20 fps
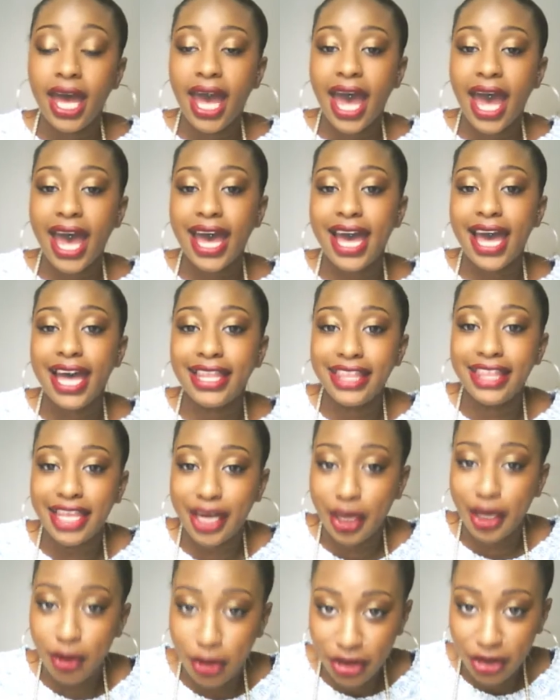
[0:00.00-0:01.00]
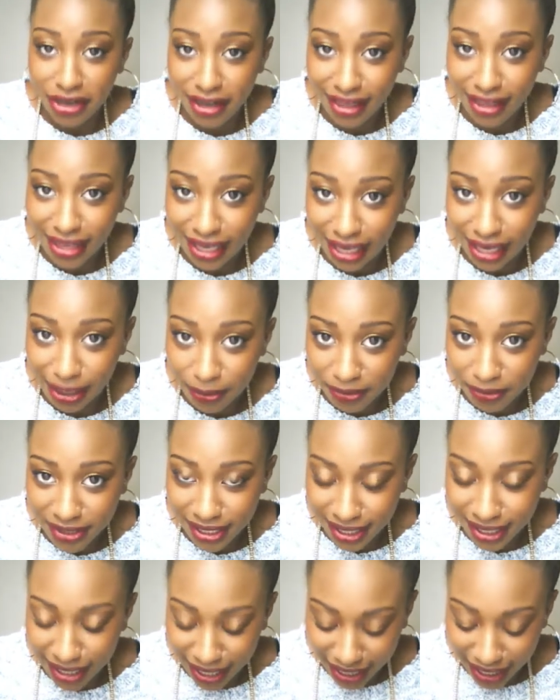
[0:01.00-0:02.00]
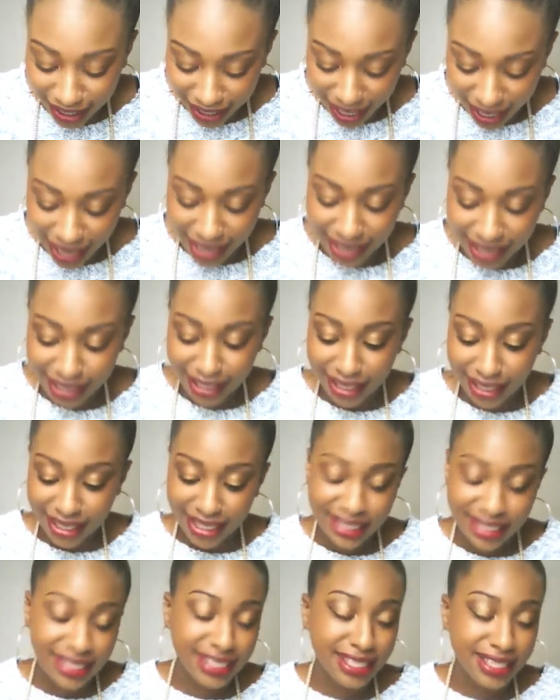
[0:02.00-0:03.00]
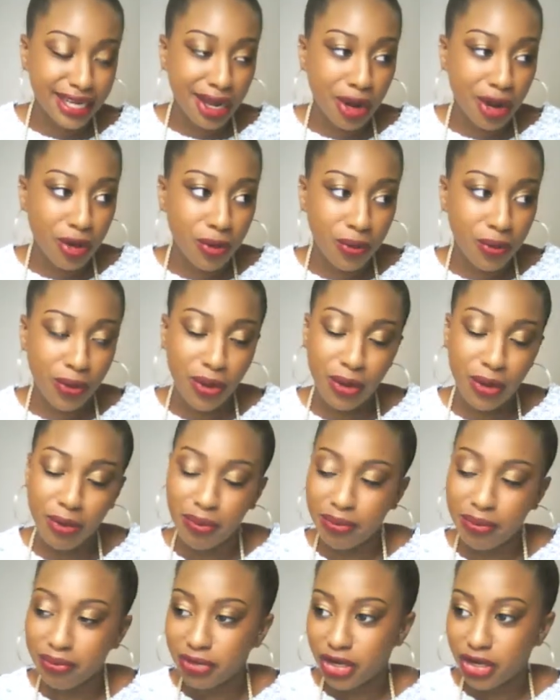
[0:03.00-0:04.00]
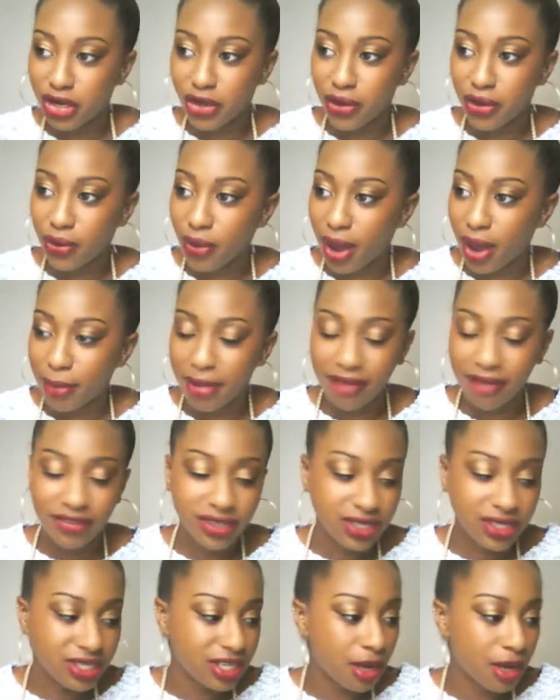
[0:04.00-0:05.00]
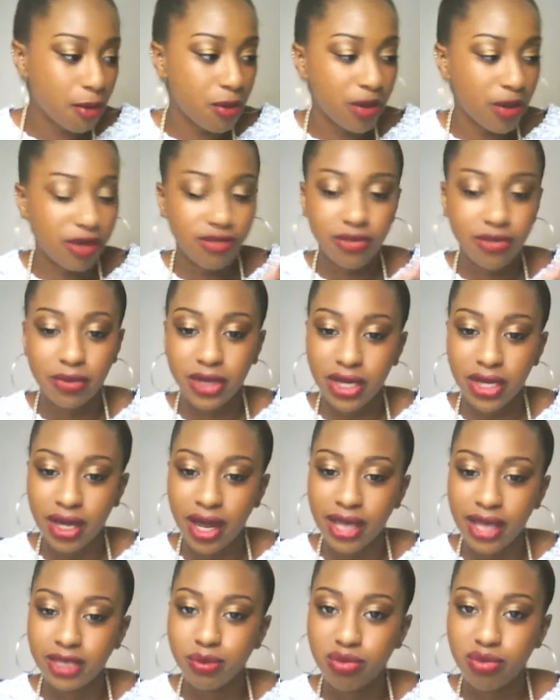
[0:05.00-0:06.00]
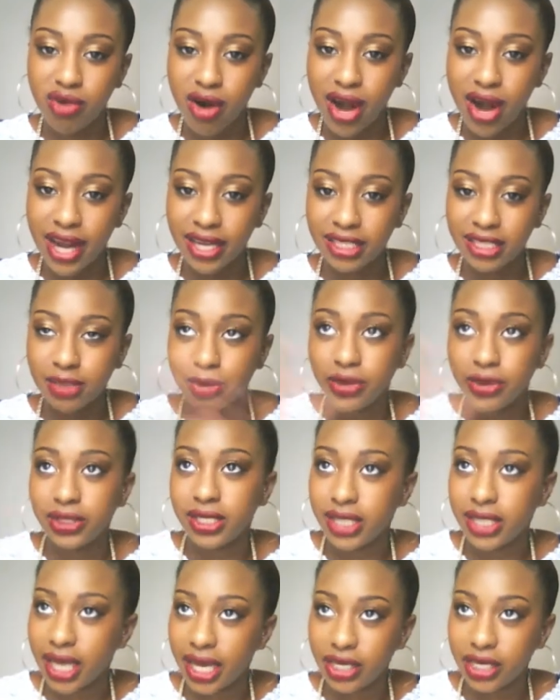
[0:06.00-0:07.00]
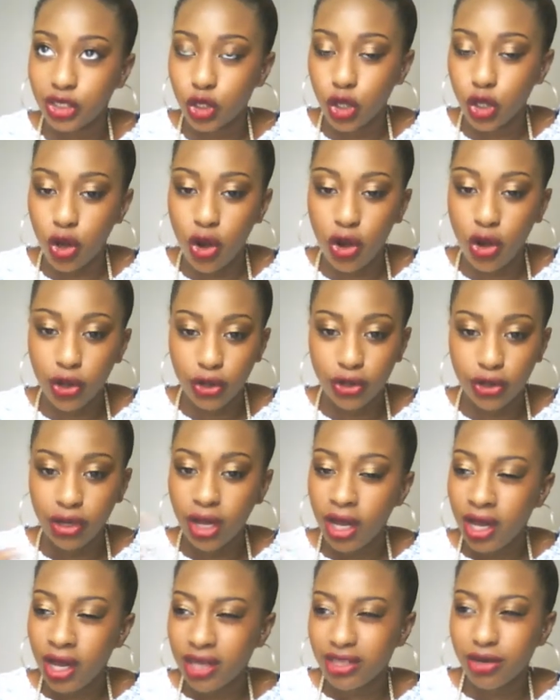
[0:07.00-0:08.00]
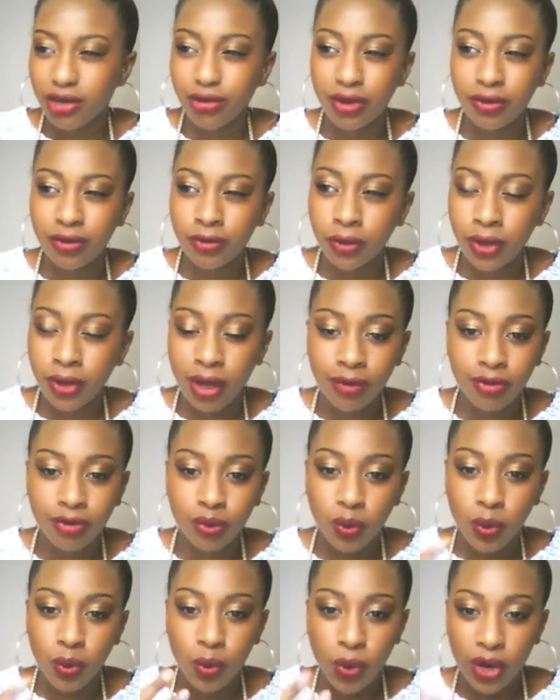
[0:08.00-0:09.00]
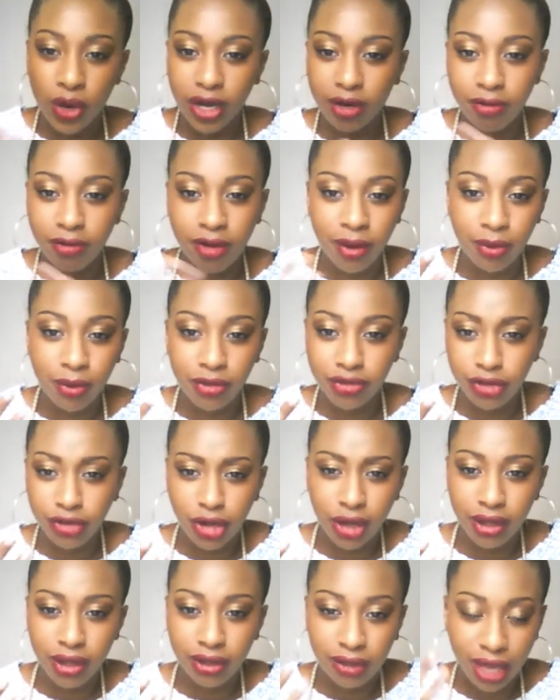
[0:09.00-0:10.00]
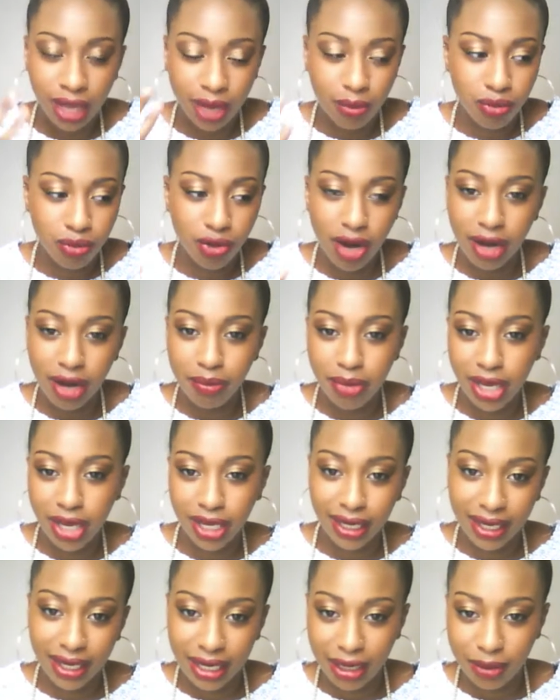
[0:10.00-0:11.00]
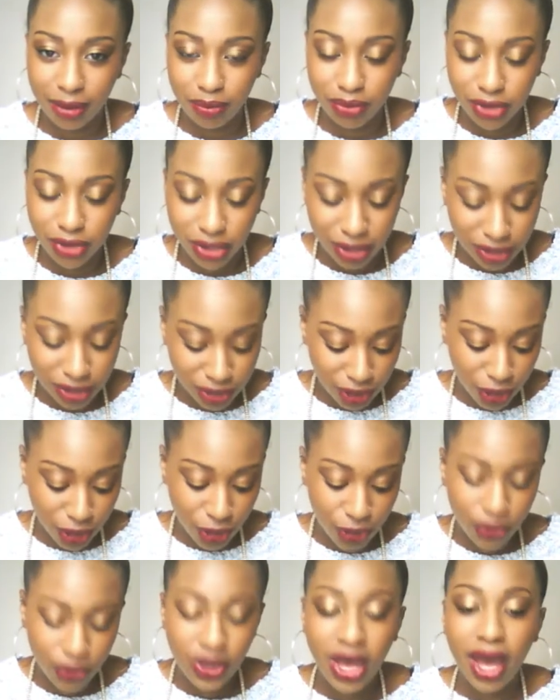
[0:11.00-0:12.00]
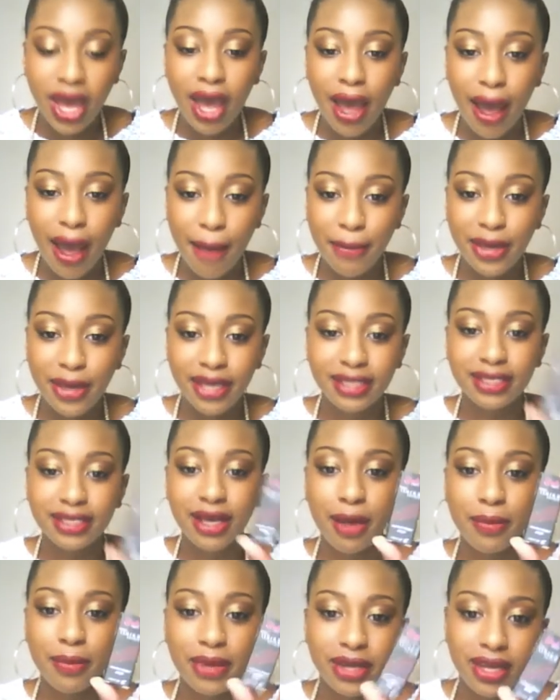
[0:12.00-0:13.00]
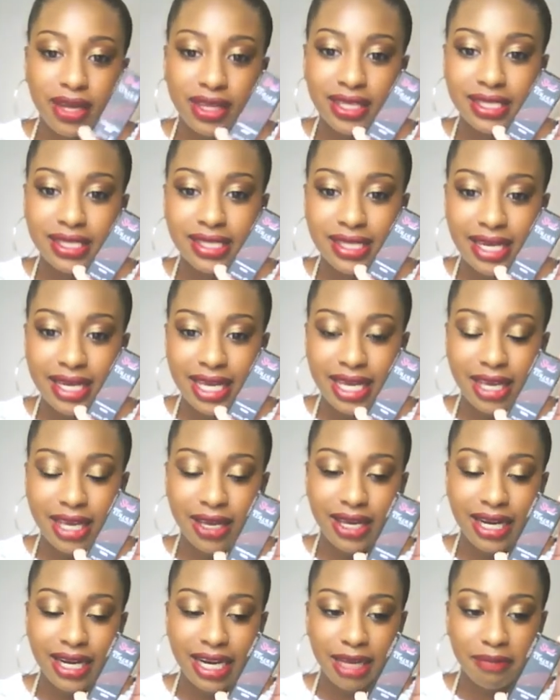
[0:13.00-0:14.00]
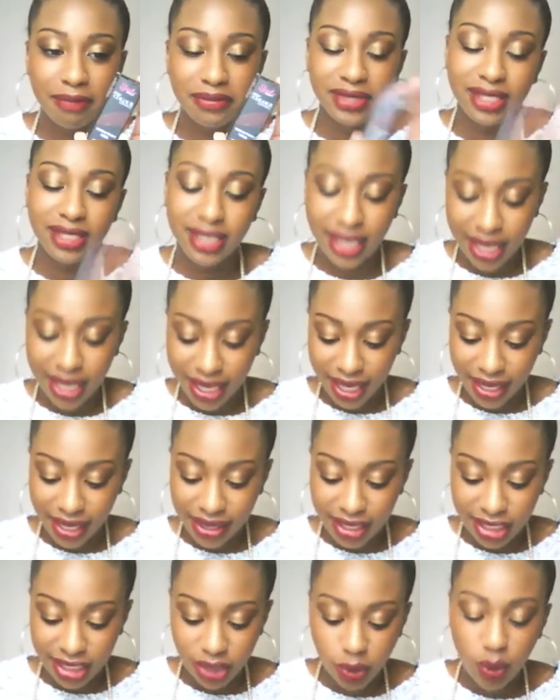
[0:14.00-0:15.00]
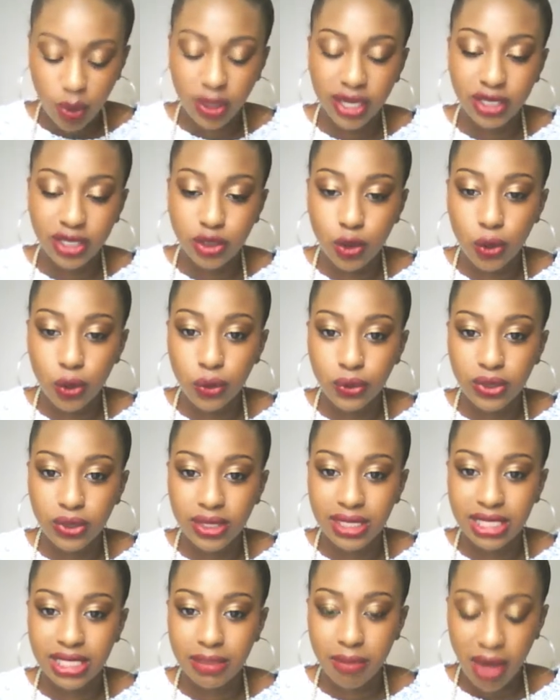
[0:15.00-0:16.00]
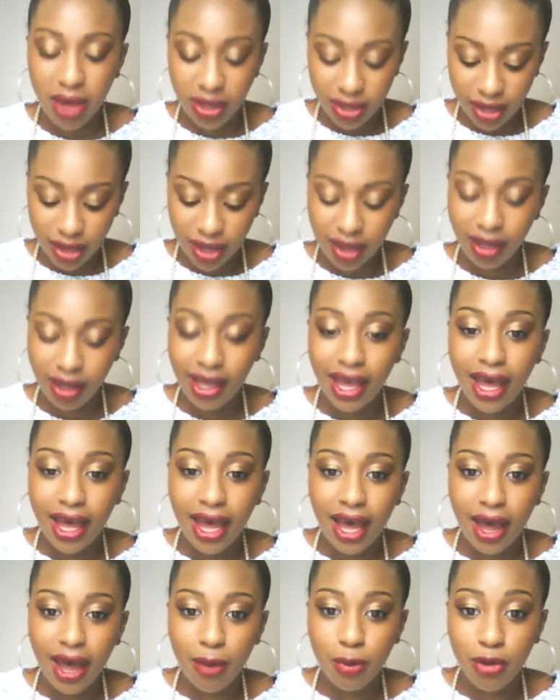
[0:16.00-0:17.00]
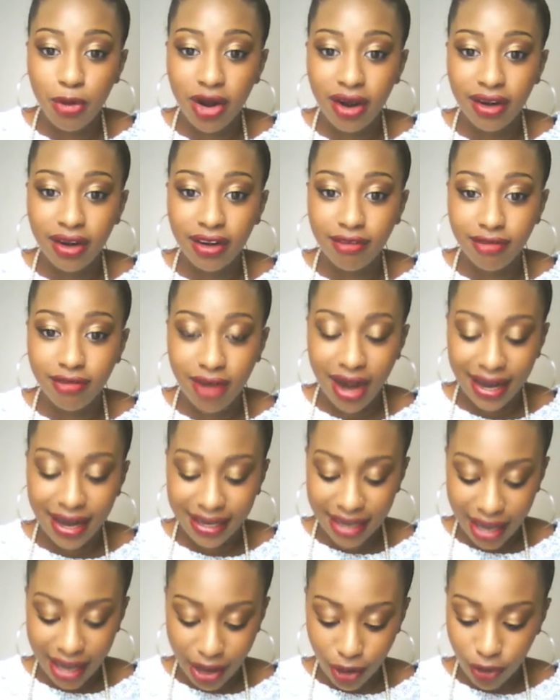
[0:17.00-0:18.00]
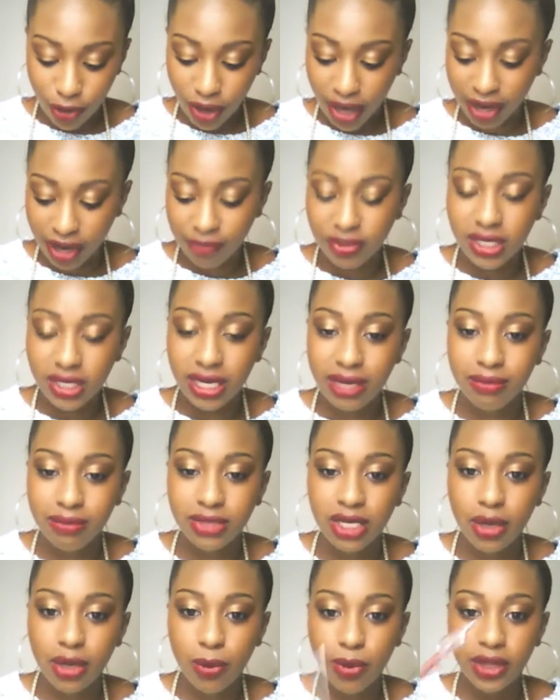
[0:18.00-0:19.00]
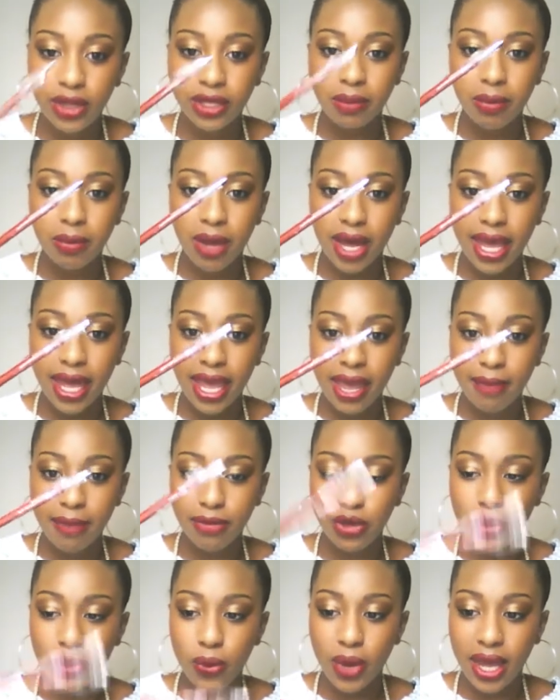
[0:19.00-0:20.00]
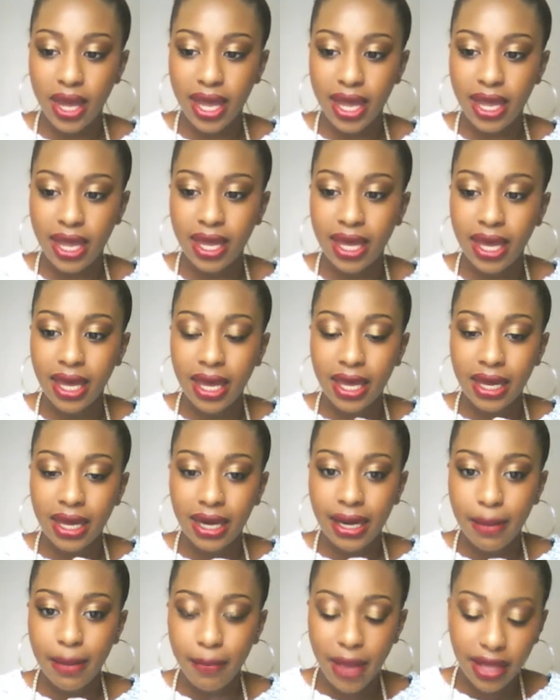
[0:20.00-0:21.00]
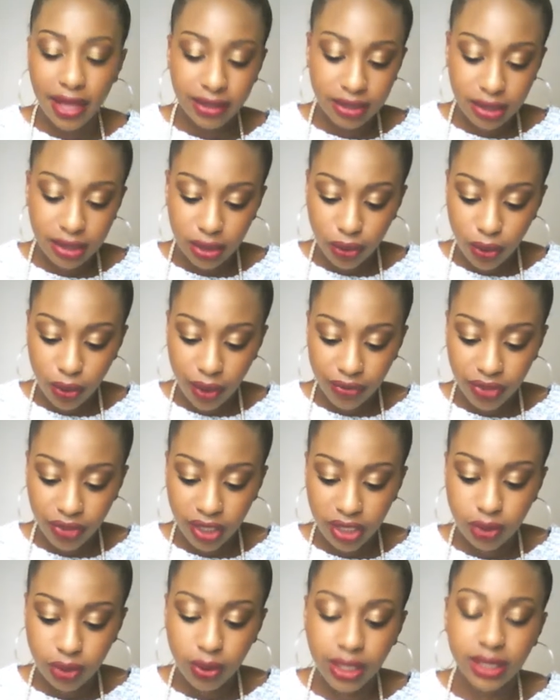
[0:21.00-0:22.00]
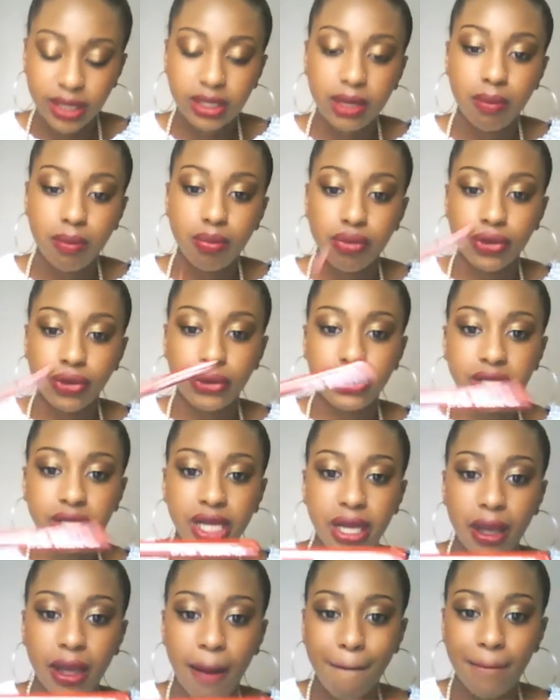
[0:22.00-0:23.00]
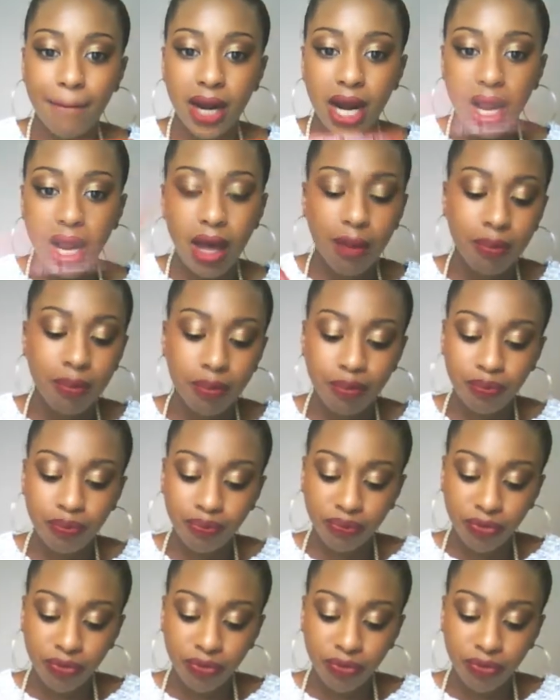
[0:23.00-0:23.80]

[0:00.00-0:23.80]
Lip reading: And then I got another lipstick, and this is now, I'm having to step away from the nice brights because it's getting dark. Don't really feel comfortable walking around with no, like bright pink lips. So I picked up another sleek lipstick. This one is called Smother. I'm wearing it right now, and I've teamed it with my MUA lip pencil, and this one is in Brooding Plum.